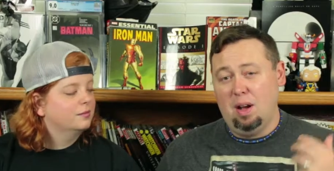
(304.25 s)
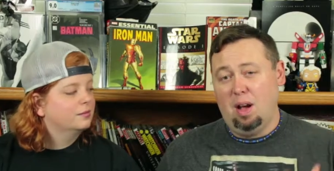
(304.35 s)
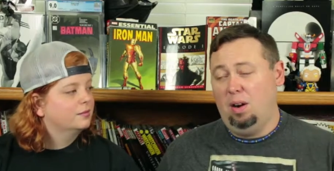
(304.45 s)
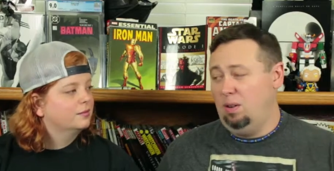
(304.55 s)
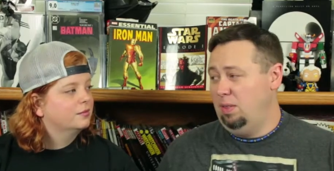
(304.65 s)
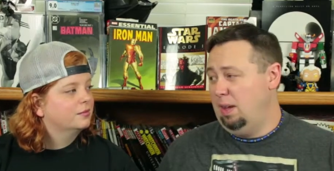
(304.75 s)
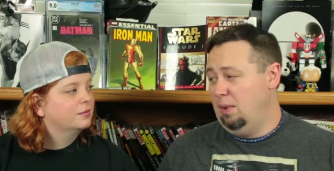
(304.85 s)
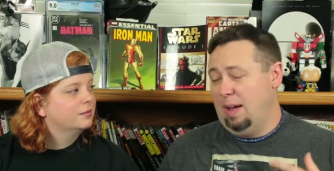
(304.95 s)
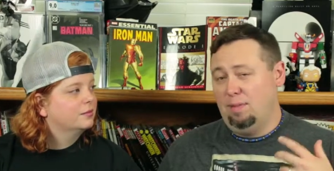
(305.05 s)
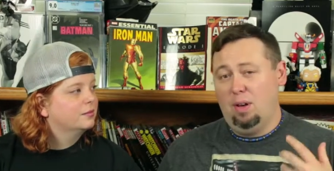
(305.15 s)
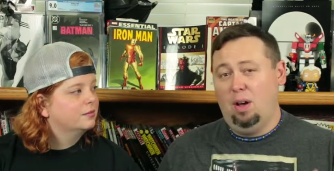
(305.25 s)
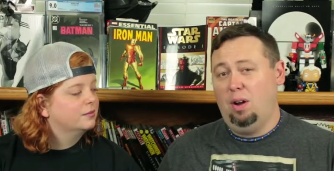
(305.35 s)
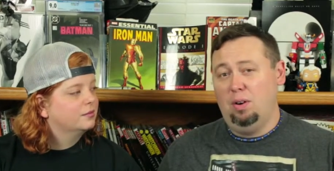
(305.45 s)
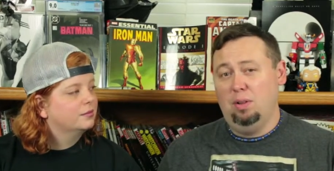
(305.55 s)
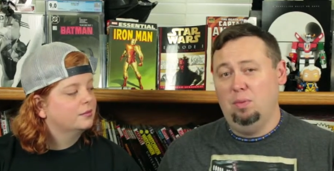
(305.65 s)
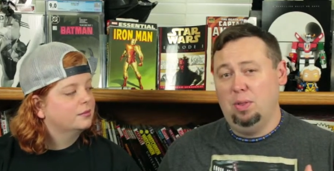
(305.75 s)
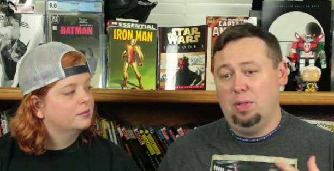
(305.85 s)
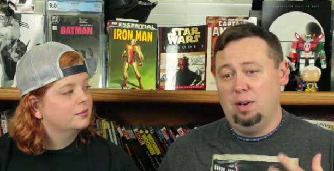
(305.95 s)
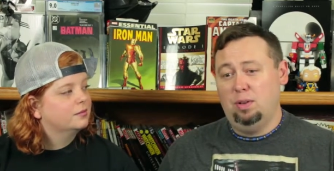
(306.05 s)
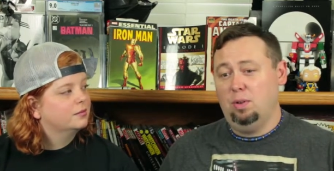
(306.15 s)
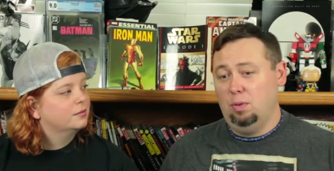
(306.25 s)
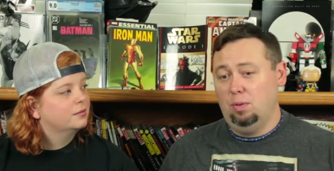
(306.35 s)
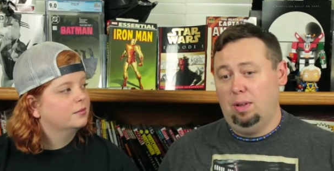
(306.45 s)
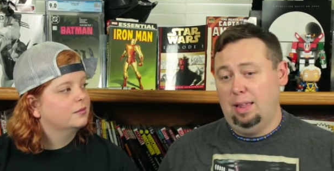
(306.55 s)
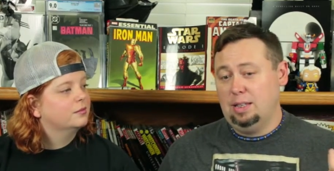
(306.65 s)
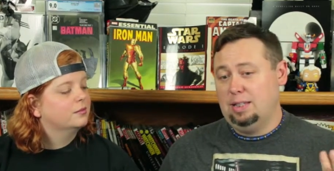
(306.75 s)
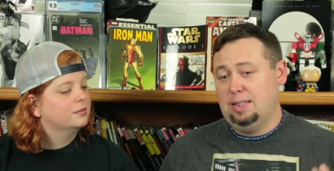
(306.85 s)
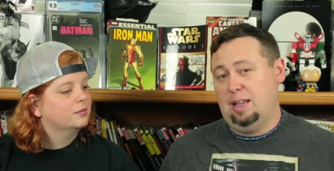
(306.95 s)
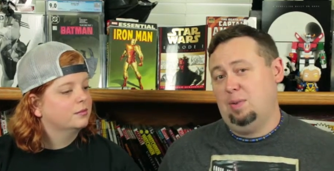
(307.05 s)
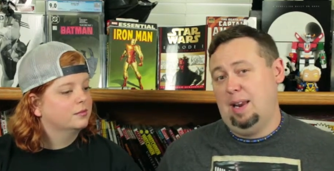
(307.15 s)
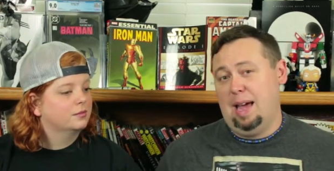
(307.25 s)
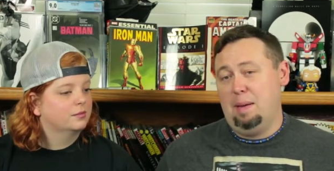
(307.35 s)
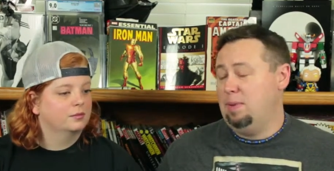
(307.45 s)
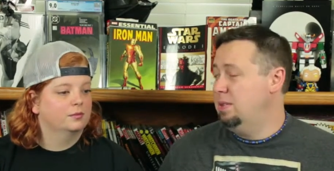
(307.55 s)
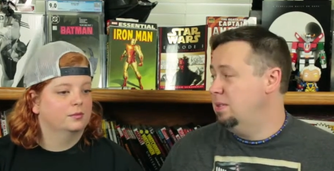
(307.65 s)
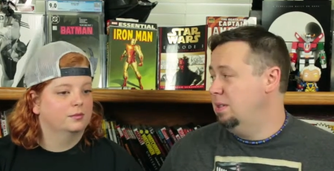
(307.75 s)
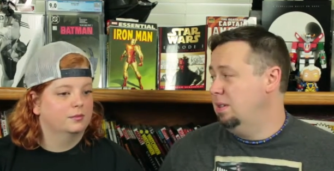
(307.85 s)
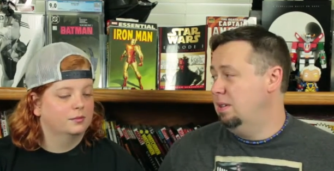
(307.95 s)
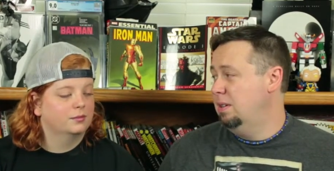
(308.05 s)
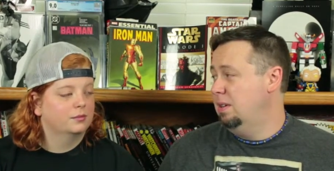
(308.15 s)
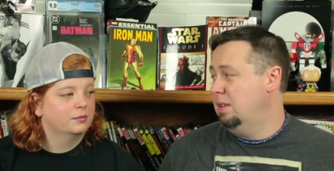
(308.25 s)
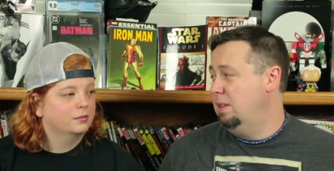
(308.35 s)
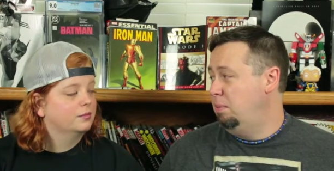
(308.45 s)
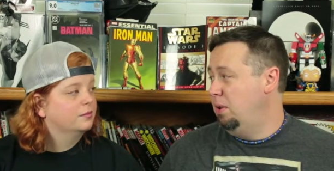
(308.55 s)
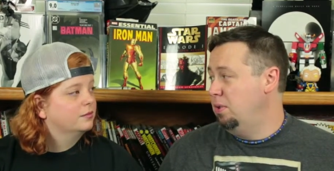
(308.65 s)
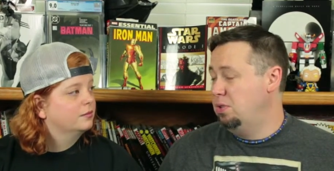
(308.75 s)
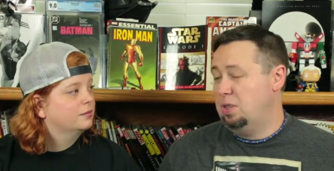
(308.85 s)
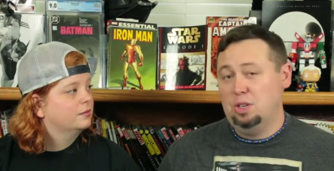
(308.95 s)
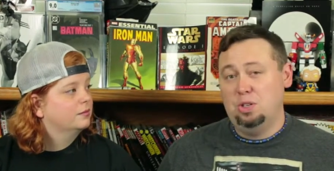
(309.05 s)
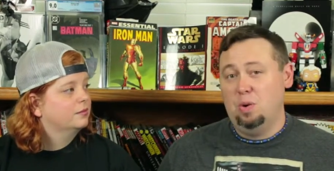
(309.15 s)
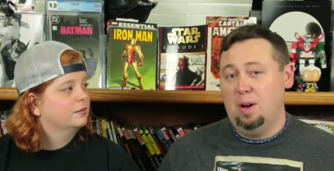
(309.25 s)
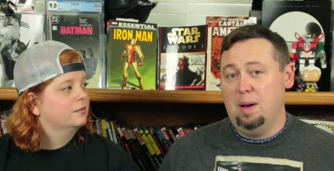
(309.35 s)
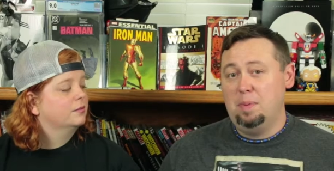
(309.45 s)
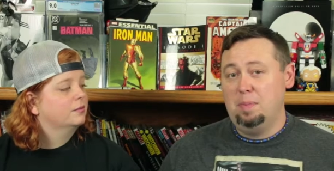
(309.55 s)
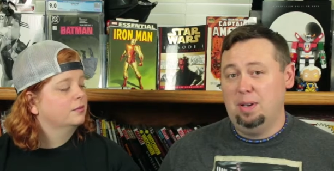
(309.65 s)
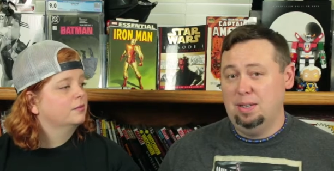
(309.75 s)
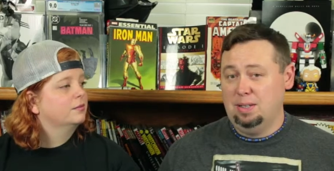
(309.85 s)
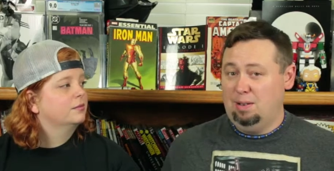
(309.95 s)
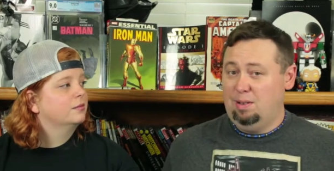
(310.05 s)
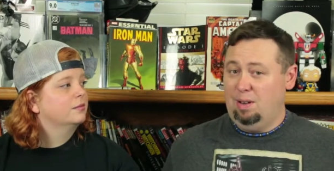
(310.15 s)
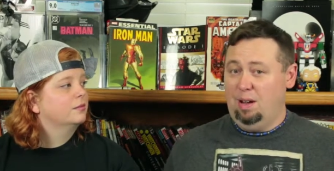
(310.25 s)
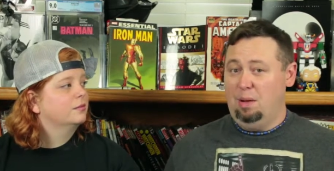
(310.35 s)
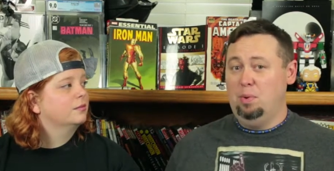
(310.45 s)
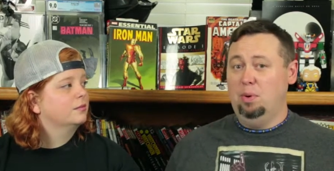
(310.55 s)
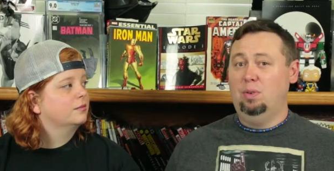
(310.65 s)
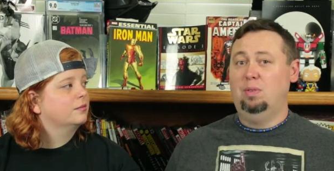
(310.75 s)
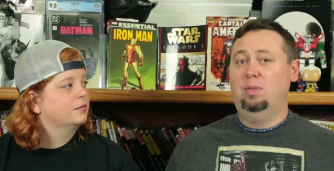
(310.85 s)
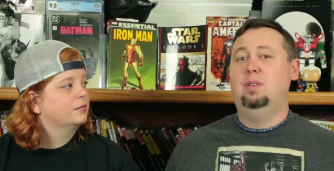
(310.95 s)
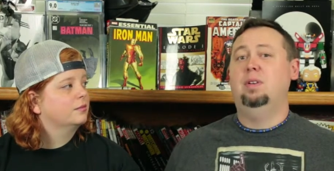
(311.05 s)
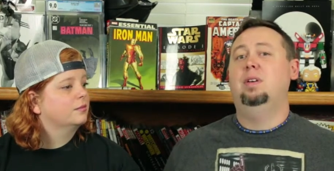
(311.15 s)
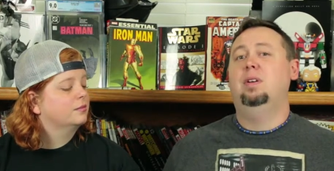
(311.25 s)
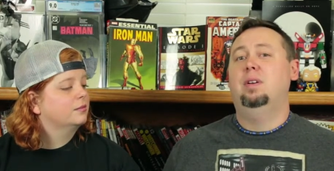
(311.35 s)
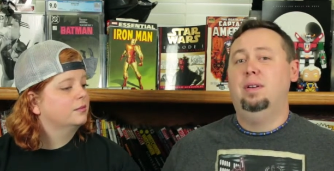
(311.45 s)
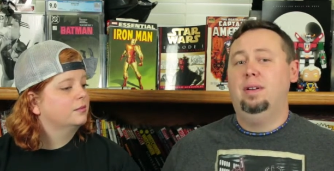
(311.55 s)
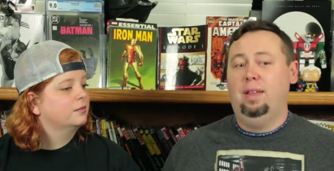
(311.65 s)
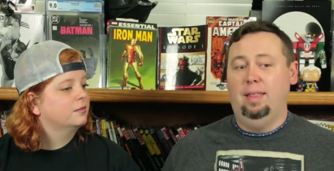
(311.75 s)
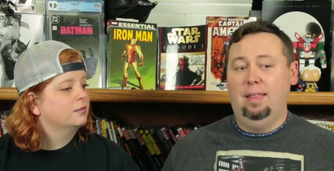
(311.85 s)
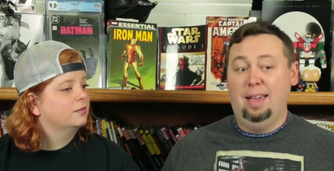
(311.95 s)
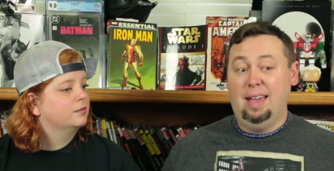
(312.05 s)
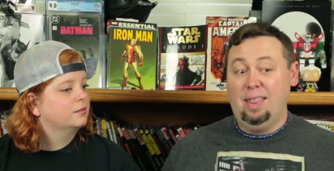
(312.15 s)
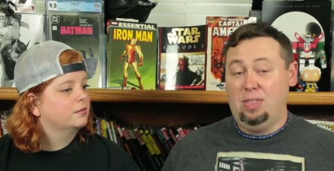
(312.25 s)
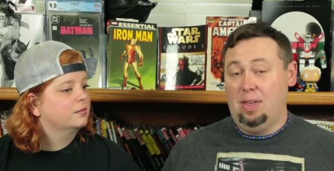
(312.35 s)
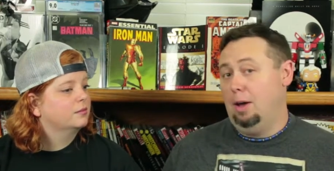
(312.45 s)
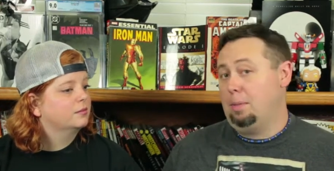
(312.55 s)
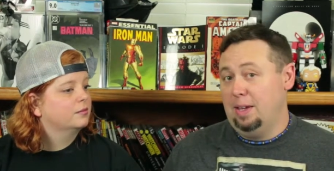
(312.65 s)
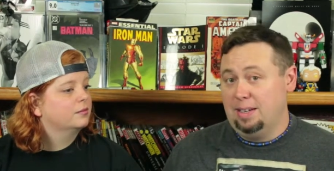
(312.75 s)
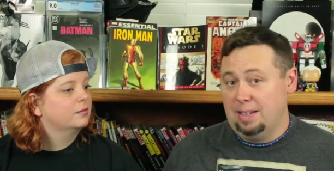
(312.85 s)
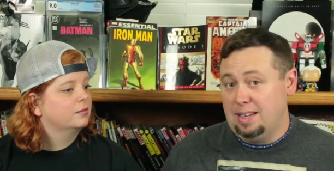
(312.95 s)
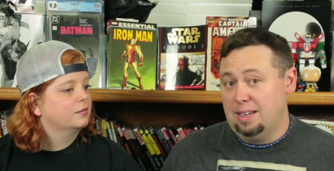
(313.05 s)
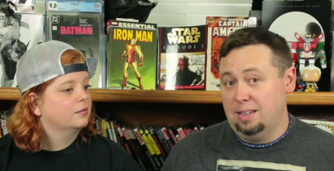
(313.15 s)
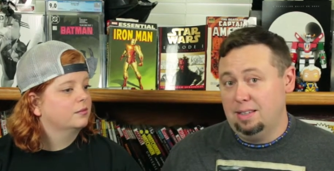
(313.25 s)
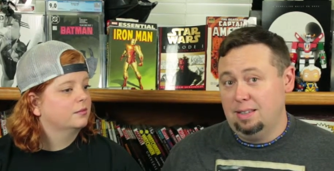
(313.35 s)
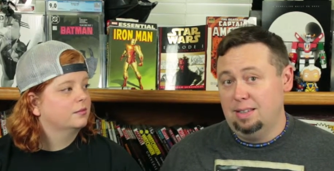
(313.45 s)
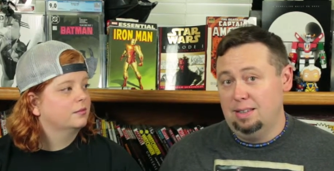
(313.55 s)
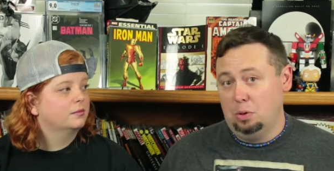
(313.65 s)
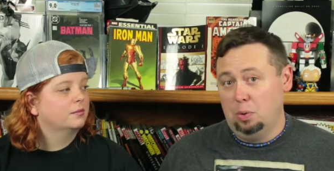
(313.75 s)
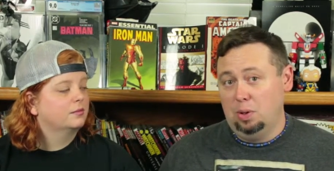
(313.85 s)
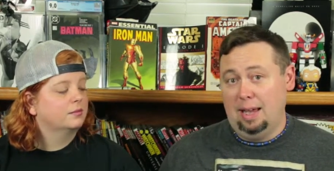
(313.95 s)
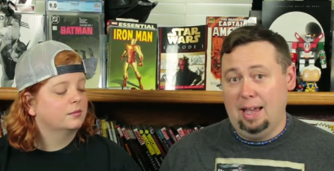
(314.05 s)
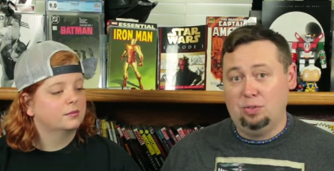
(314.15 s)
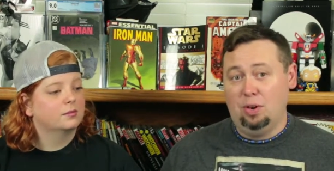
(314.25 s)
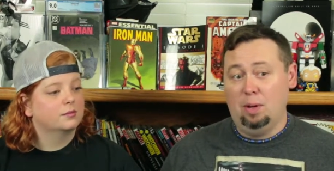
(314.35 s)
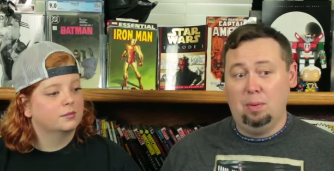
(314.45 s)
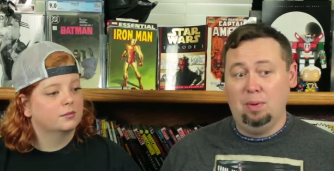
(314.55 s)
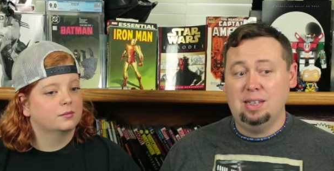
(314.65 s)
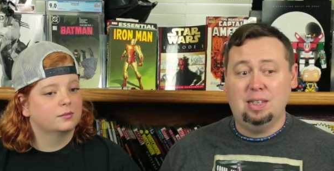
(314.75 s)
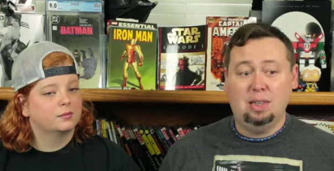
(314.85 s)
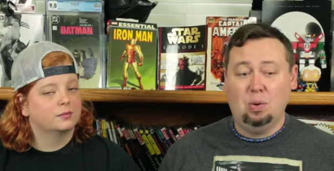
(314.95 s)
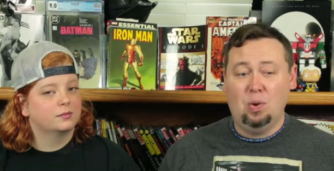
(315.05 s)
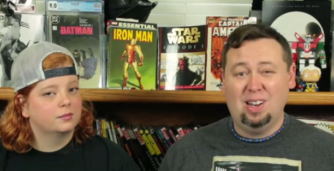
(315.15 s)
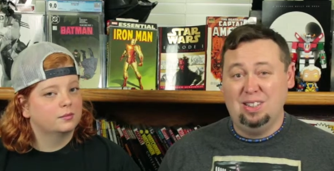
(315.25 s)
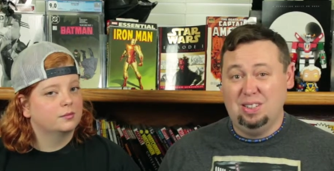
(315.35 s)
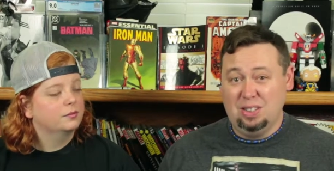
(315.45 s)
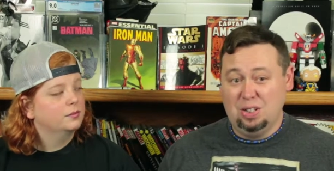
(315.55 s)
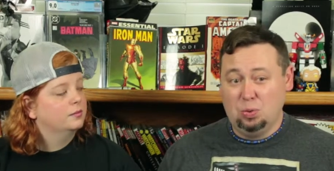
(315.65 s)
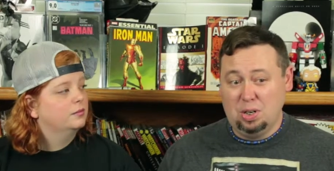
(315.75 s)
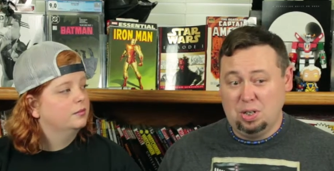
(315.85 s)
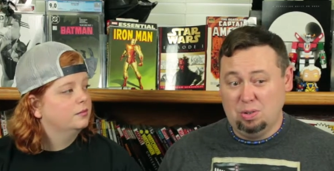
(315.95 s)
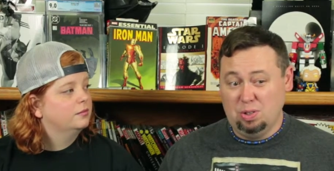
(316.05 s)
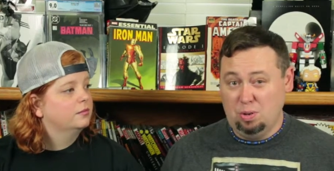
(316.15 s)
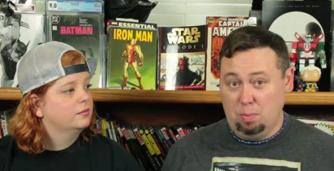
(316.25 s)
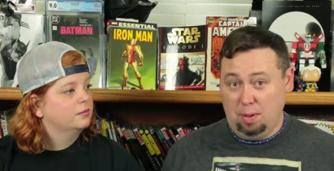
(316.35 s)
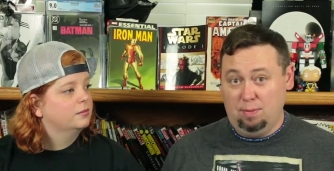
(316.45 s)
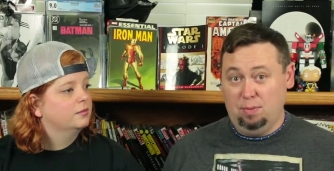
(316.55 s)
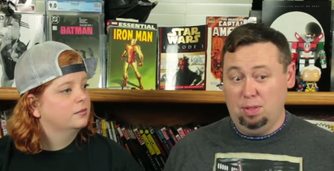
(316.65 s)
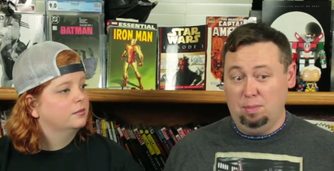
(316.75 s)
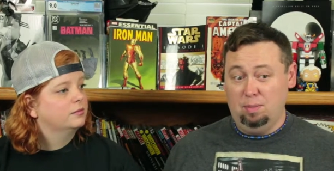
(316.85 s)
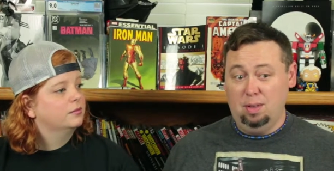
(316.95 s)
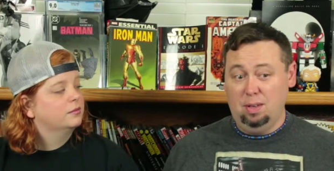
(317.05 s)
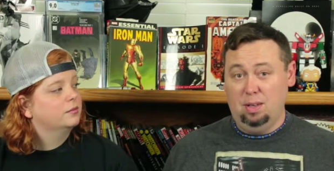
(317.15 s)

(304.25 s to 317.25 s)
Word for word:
Speaker 1: honored. They will have honor in what they do. And that's exactly what happens. The brothers, they show up, and because they are humble, they got the help they needed. They were willing to ask for help. They realized that they were walking into a situation that was too big for them.